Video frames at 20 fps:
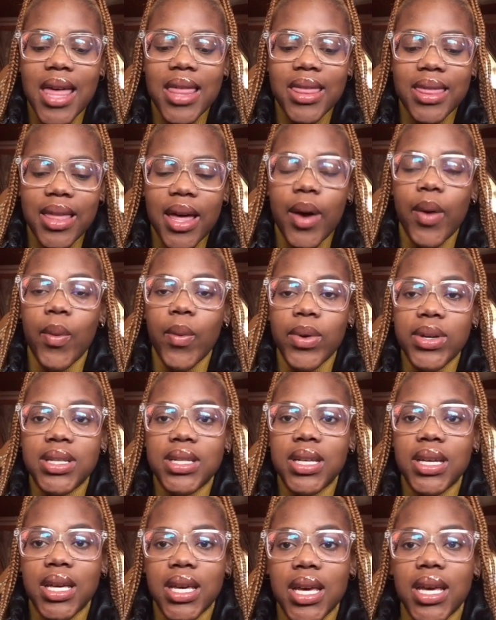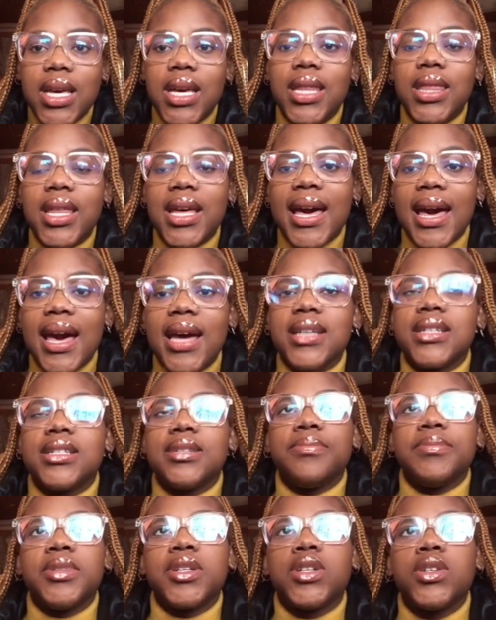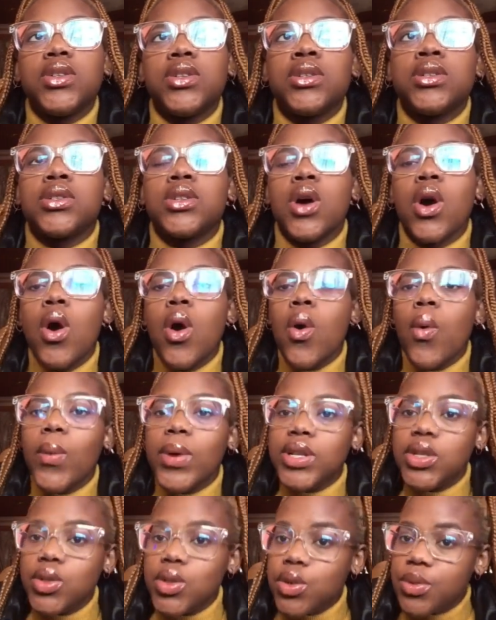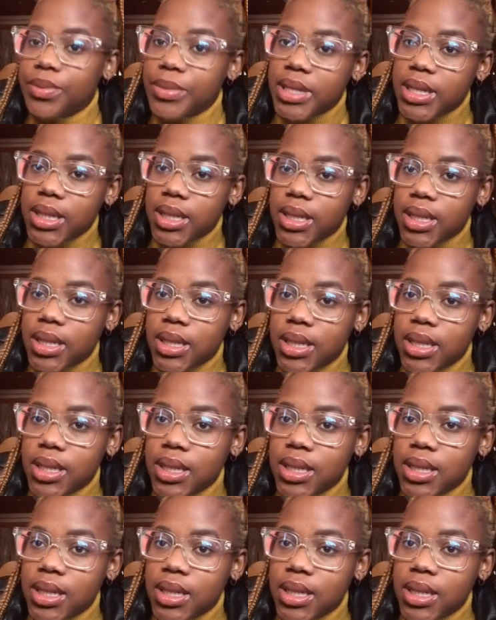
That was a kick in the gut because what do you mean?